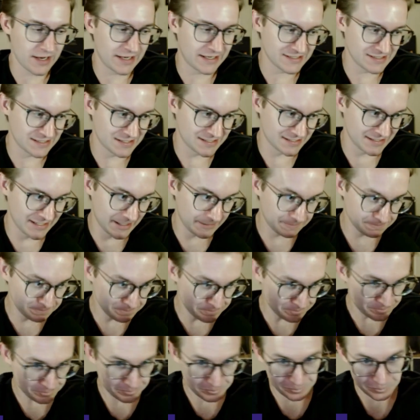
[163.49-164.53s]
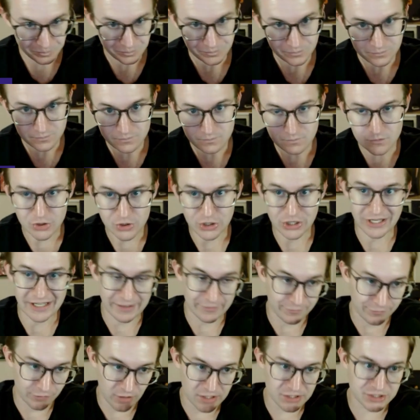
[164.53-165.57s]
Because it's like, you can
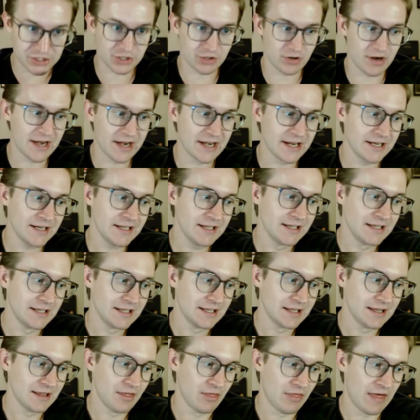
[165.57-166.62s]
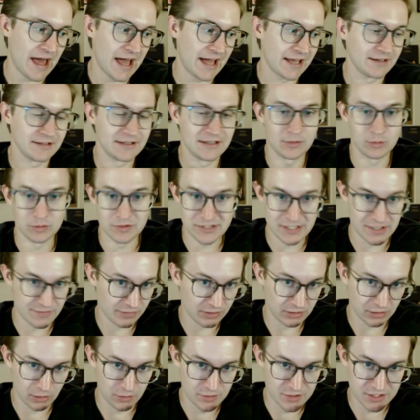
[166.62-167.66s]
get frustrated that it was even
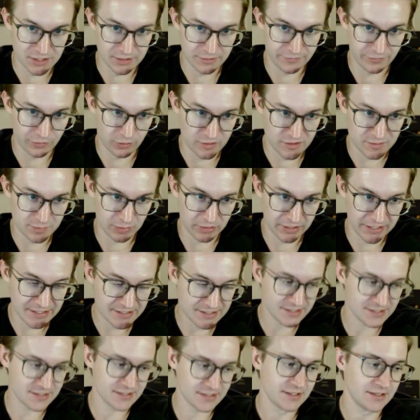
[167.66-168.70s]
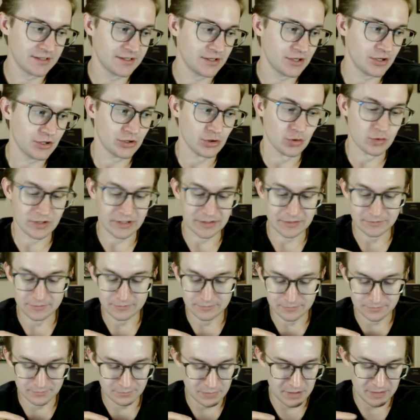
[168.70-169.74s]
close in the first place. You
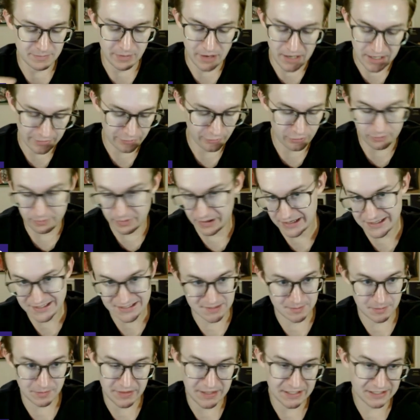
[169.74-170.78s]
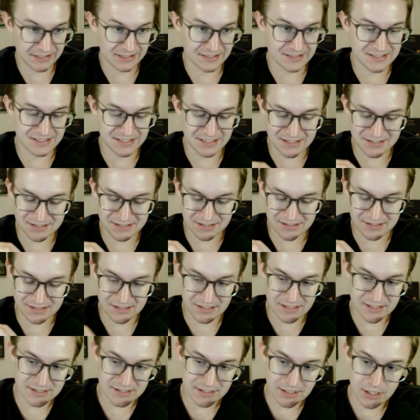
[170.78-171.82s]
can be bothered by some of the
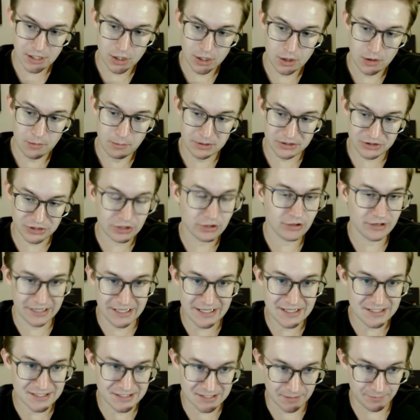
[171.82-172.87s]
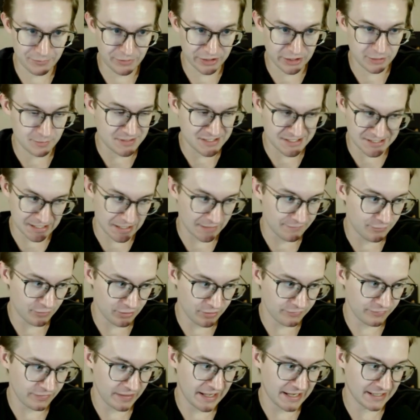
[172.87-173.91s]
inconsistencies, but there is something to be said for the
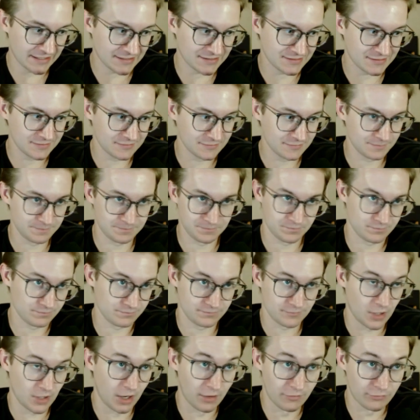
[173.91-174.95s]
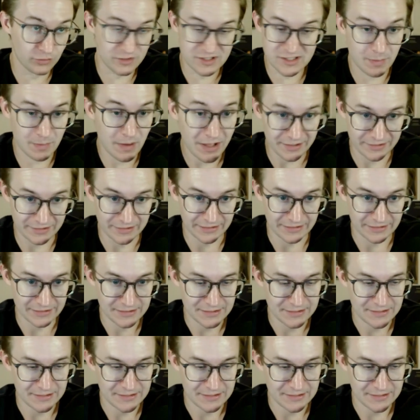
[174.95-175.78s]
fact of responding.